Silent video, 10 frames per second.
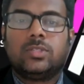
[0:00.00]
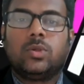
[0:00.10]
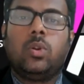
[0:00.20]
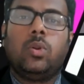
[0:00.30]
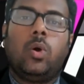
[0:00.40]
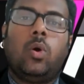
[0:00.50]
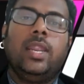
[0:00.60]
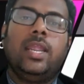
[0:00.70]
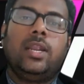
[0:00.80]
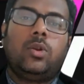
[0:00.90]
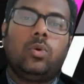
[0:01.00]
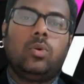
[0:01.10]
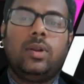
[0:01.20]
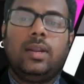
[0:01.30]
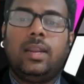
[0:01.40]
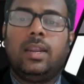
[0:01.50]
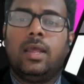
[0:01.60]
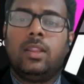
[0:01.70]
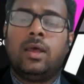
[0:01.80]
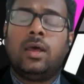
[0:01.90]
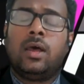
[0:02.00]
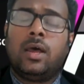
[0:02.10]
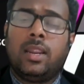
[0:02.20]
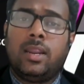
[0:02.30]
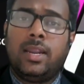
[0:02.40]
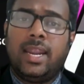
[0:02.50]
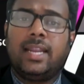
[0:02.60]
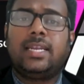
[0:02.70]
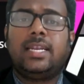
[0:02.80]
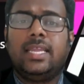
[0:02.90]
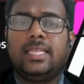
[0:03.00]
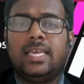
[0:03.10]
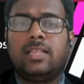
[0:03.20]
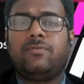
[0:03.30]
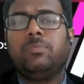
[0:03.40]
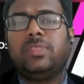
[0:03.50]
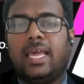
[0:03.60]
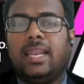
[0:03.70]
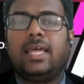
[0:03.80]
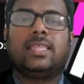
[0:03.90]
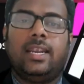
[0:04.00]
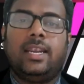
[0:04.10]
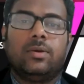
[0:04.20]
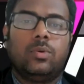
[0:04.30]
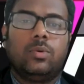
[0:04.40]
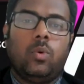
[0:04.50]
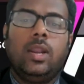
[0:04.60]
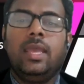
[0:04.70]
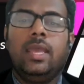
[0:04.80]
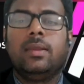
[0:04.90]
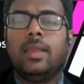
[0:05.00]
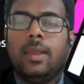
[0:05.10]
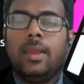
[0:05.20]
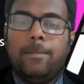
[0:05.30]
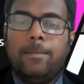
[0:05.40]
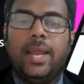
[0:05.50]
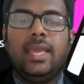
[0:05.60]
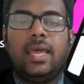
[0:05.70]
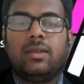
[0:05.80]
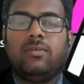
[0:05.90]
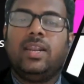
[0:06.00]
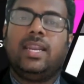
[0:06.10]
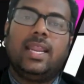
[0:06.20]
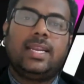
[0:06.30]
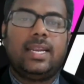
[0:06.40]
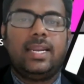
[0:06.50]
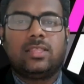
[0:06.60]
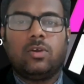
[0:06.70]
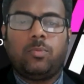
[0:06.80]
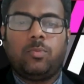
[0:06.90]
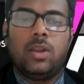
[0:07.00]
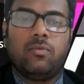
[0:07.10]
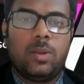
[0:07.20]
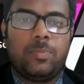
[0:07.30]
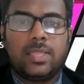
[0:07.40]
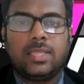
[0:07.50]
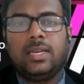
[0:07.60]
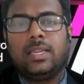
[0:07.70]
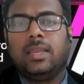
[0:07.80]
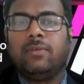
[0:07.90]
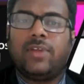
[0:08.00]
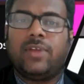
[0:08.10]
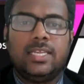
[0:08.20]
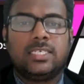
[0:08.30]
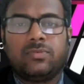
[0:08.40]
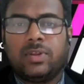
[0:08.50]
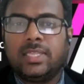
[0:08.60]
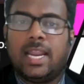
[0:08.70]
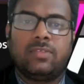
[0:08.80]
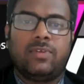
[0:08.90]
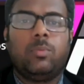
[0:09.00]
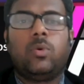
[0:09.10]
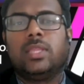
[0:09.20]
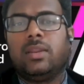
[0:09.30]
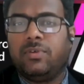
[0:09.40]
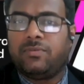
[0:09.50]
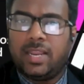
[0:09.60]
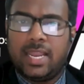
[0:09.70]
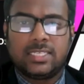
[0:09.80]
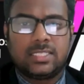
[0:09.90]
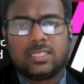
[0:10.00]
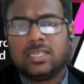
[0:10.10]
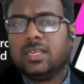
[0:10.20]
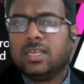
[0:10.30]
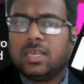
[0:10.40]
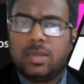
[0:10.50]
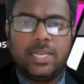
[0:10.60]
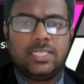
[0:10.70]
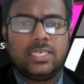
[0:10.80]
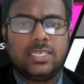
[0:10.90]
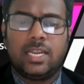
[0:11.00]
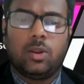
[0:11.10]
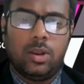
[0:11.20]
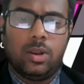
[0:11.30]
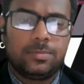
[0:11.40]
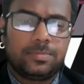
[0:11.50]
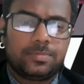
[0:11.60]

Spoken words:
So no need to deduct TCS from seller side. Only buyer will deduct TDS of 0.1% if conditions are satisfied, more than 50 lakhs purchases and all.